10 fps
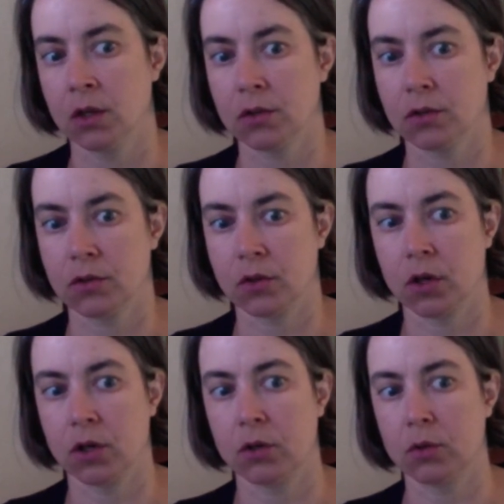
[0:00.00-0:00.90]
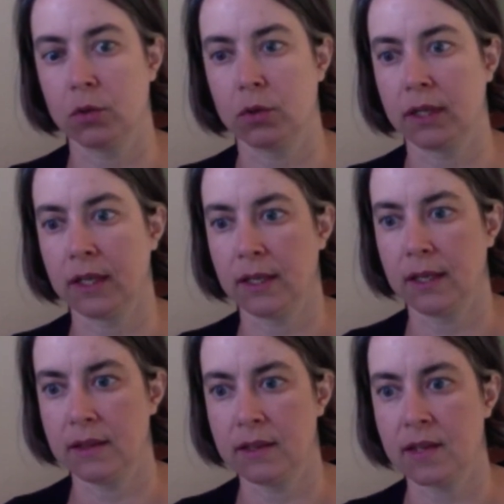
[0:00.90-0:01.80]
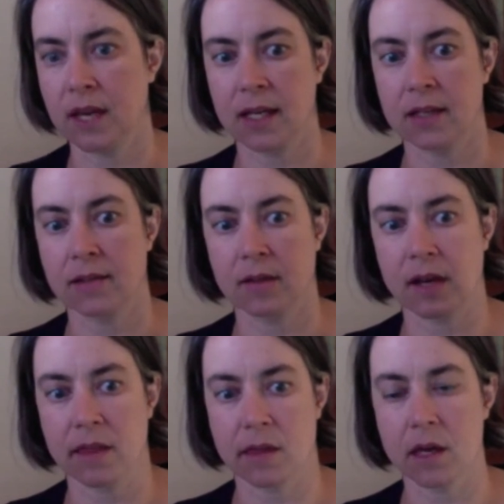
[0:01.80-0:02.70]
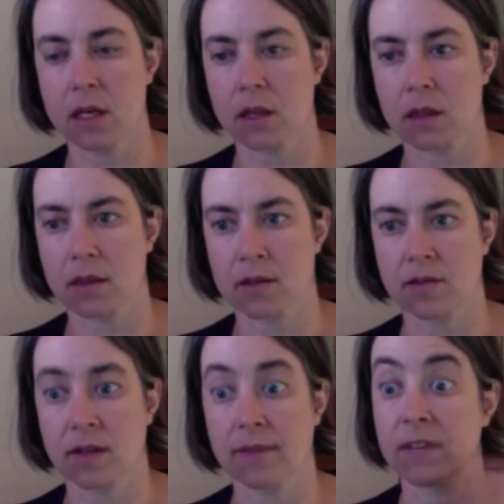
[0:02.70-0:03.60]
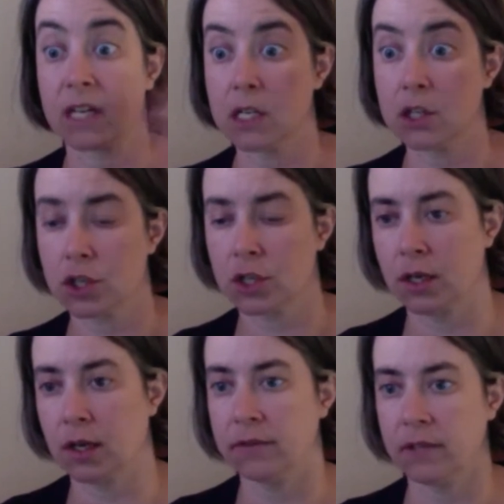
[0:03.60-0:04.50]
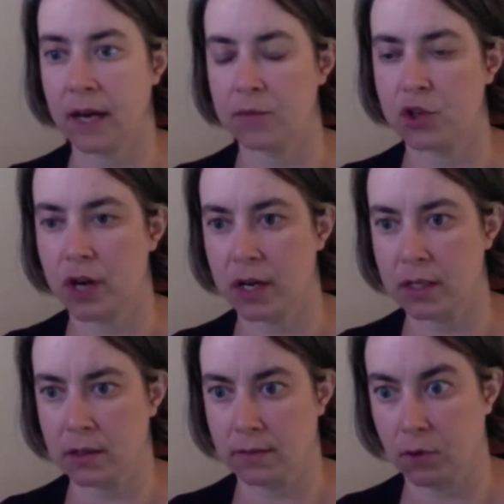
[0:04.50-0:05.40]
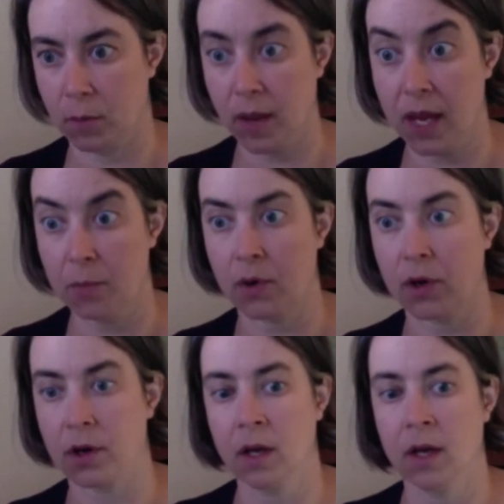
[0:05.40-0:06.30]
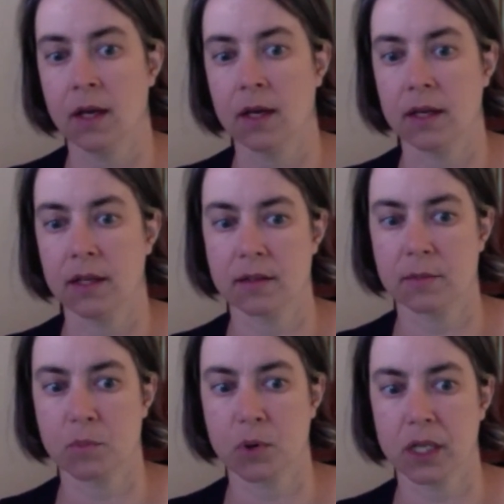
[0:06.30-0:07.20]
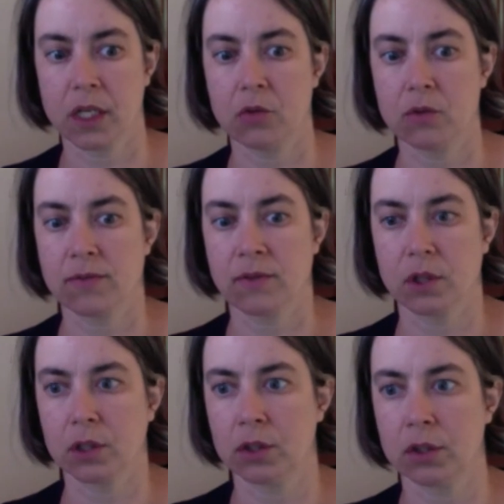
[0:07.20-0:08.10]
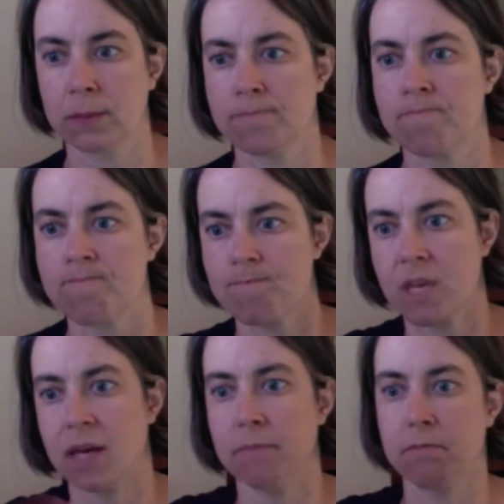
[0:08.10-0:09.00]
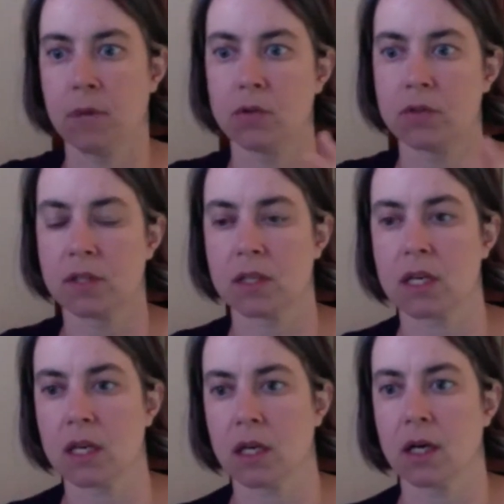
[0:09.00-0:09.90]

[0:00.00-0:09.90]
So in this case, I think this definition of an abstract for a paper is a pretty useful, it mostly